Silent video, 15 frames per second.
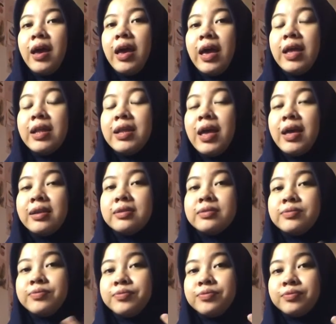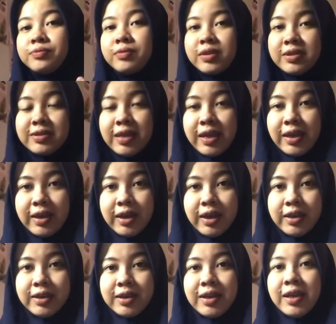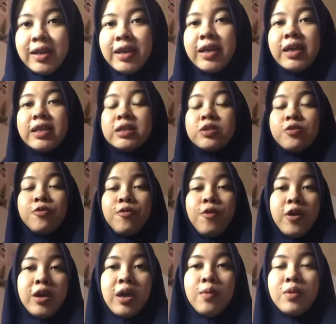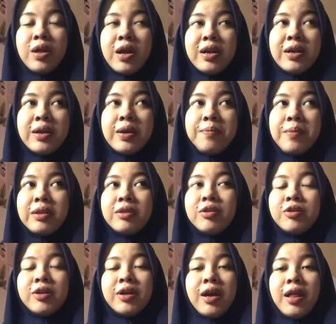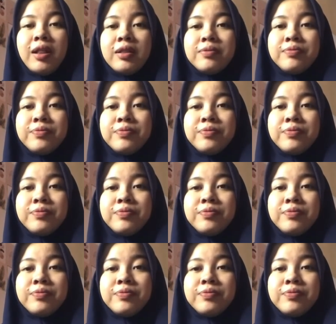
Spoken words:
And then the second is the vocabulary material.